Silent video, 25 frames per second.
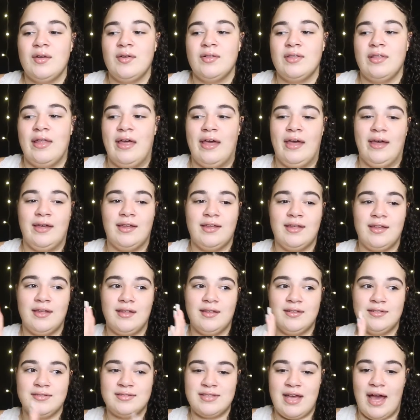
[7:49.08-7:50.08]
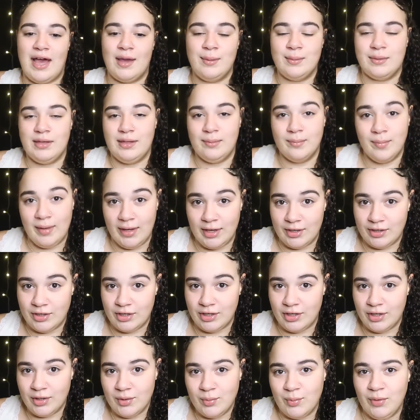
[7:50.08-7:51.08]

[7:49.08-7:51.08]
like timely manner